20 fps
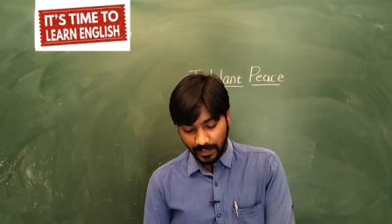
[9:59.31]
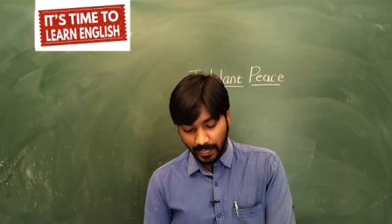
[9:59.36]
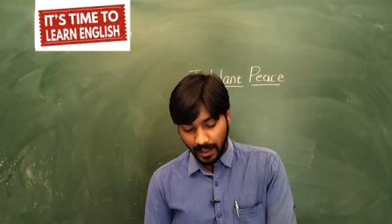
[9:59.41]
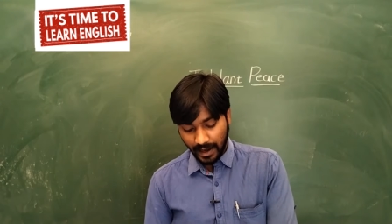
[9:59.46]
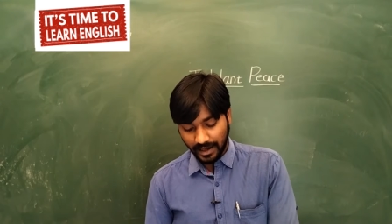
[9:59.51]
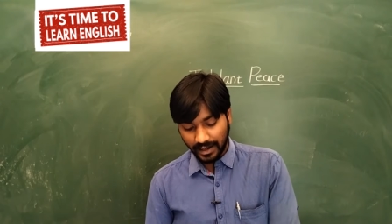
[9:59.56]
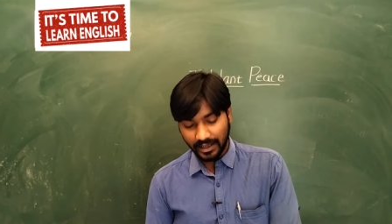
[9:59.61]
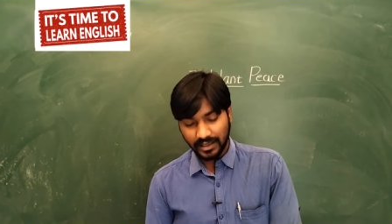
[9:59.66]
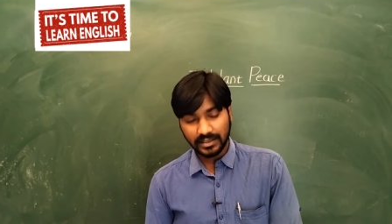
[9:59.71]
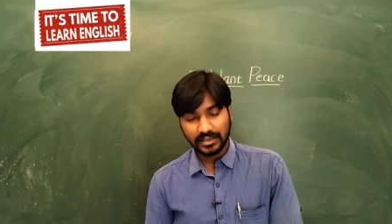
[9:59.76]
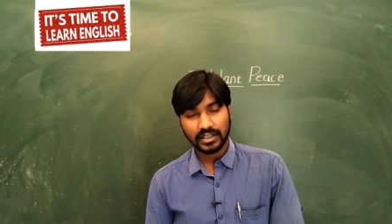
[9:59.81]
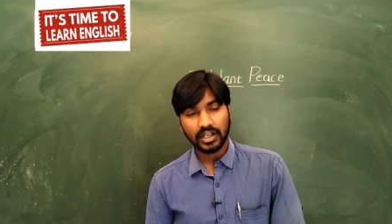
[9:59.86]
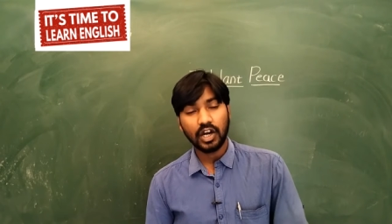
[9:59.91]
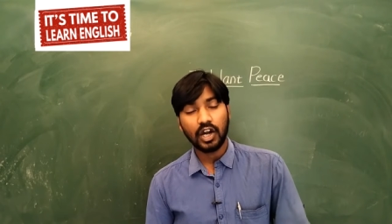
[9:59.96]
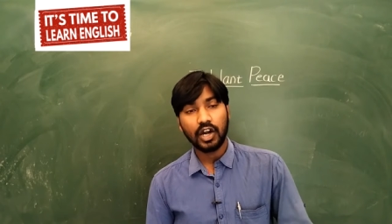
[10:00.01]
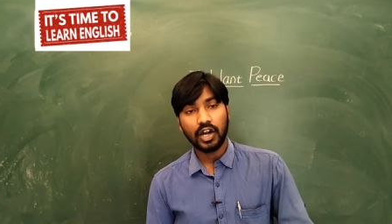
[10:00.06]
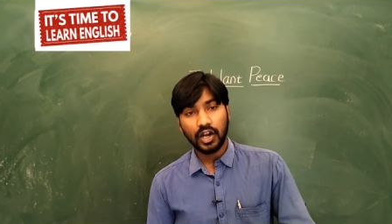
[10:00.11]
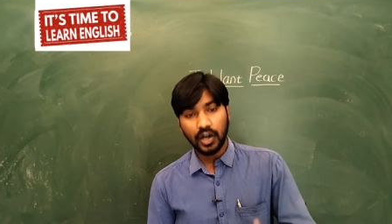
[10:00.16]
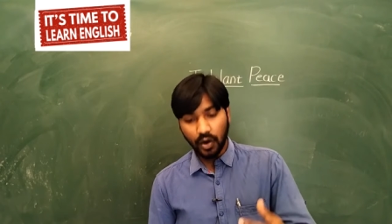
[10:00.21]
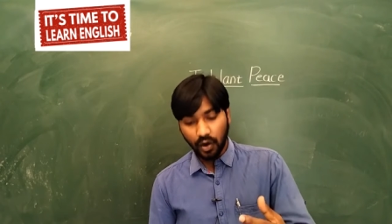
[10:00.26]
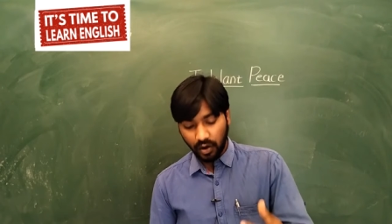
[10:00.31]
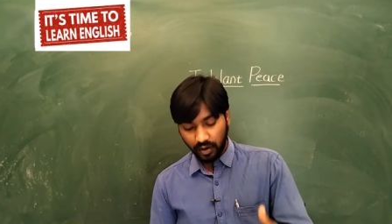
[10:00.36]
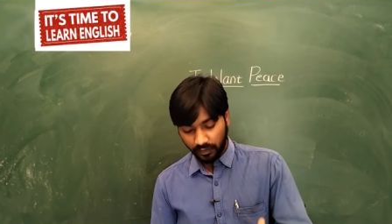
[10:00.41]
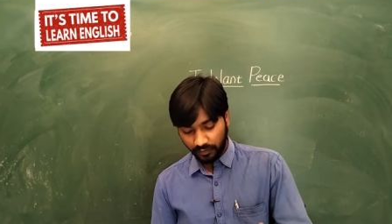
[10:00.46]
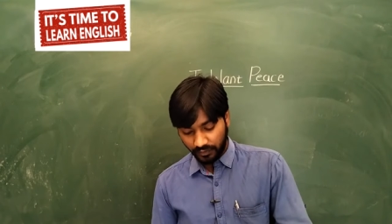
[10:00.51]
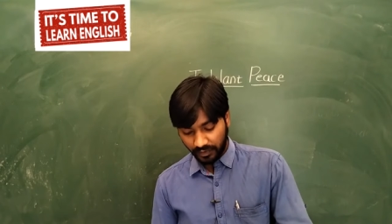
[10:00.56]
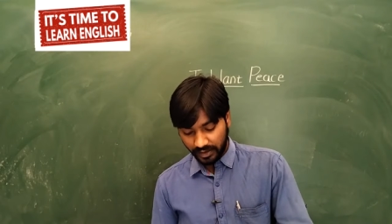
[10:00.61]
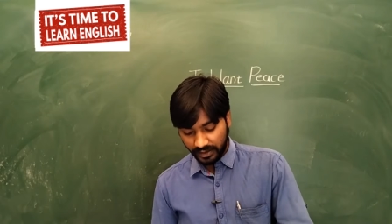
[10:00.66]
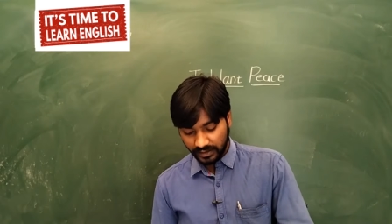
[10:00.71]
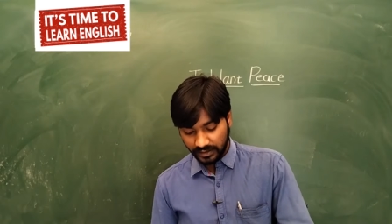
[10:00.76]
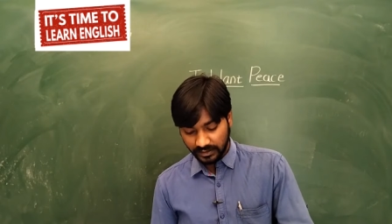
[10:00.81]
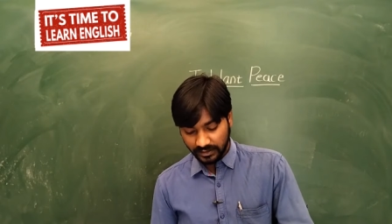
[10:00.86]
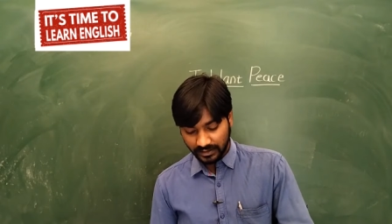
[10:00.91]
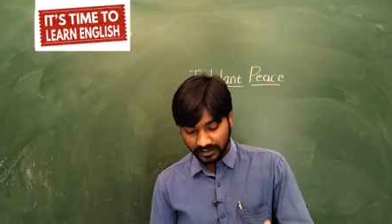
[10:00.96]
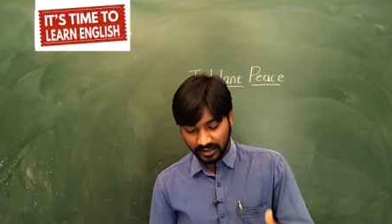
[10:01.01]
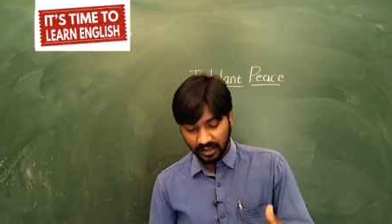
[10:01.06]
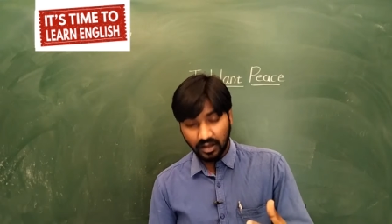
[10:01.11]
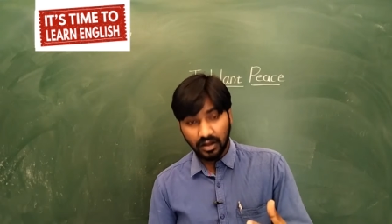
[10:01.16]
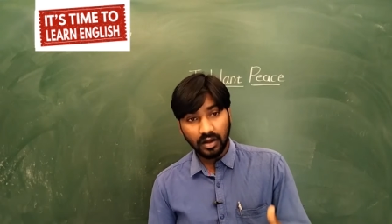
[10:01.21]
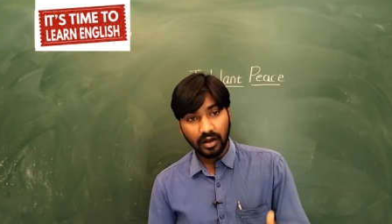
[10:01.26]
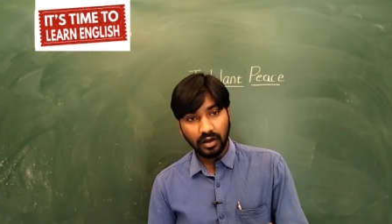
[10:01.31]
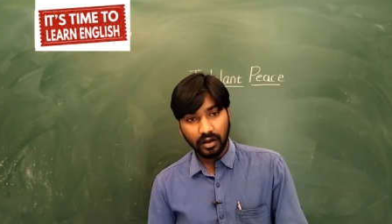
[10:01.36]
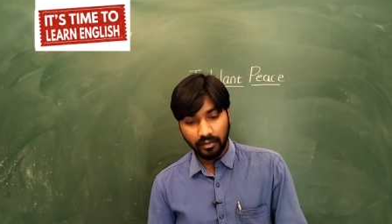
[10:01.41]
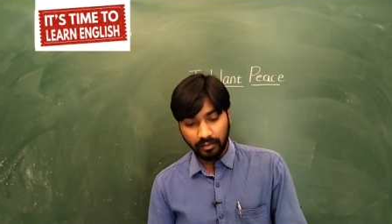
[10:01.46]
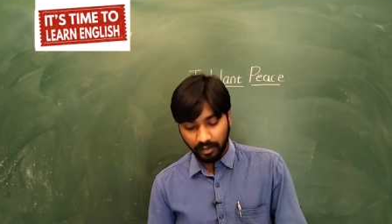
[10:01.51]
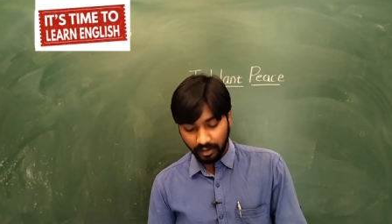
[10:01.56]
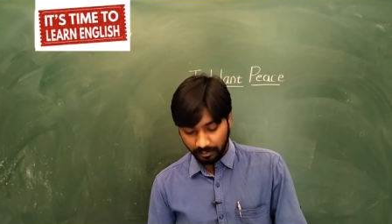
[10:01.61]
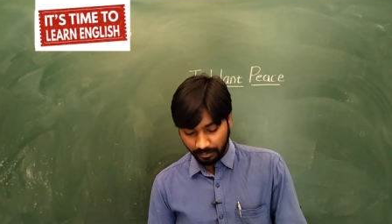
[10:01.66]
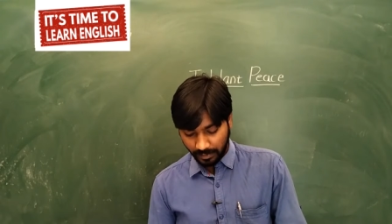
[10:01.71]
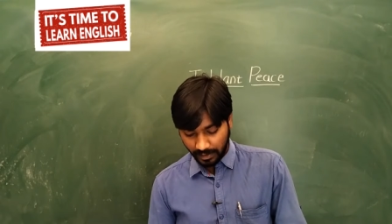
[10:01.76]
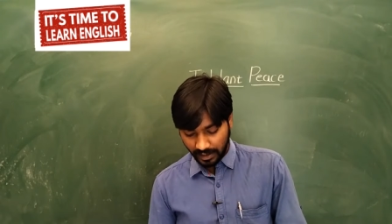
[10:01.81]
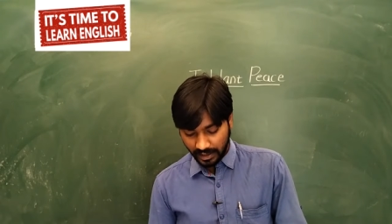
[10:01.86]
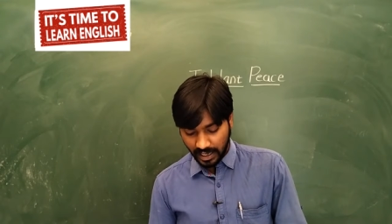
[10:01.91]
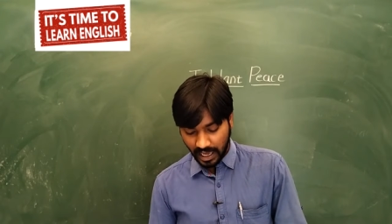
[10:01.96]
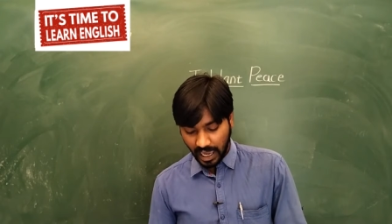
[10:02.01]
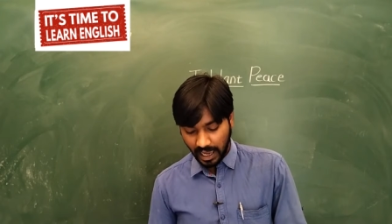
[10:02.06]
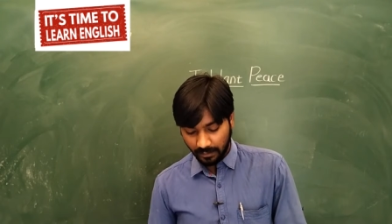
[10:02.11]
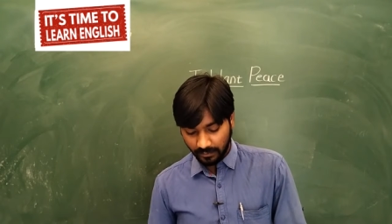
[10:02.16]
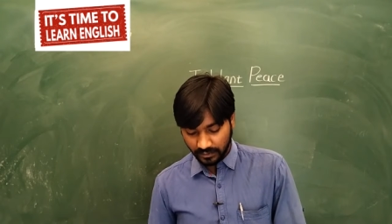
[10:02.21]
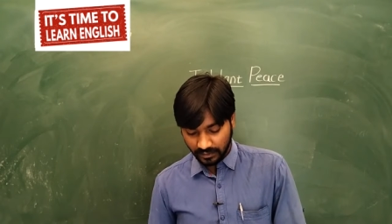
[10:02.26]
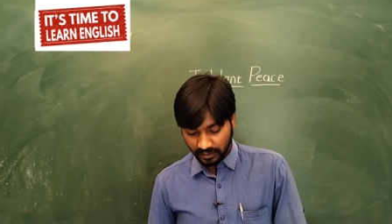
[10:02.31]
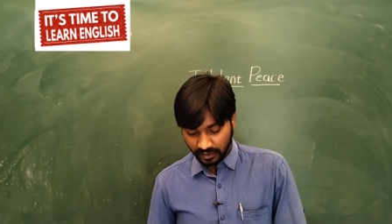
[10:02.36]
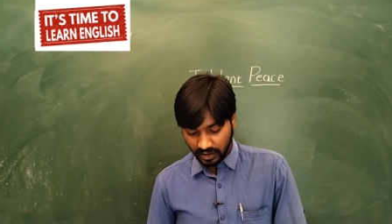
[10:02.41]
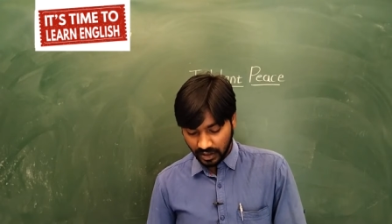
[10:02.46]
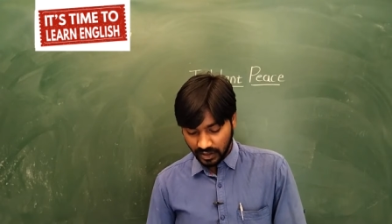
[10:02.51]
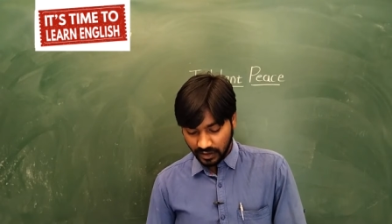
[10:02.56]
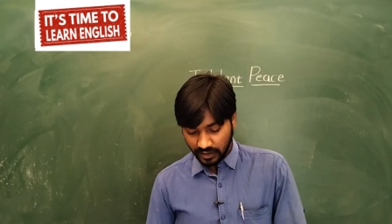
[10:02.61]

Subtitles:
That is dolphins, Olympic games,